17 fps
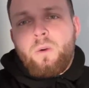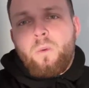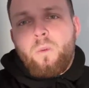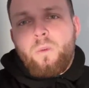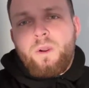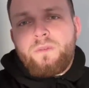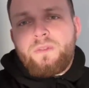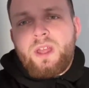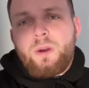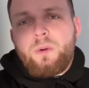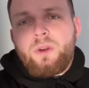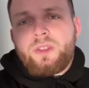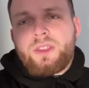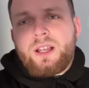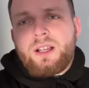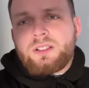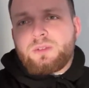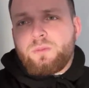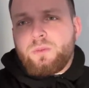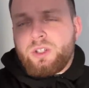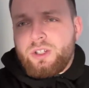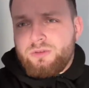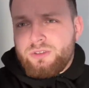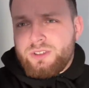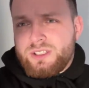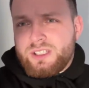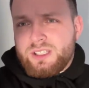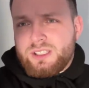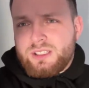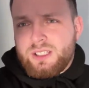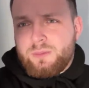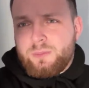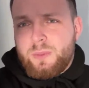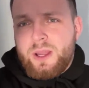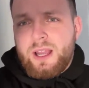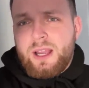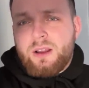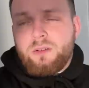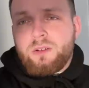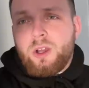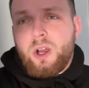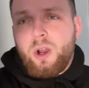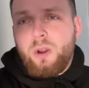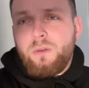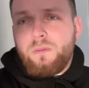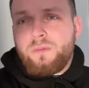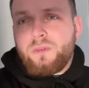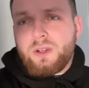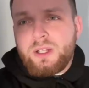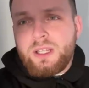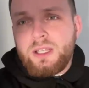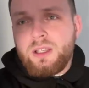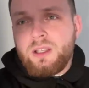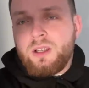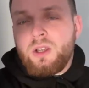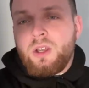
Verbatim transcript: with that £1,116, hopefully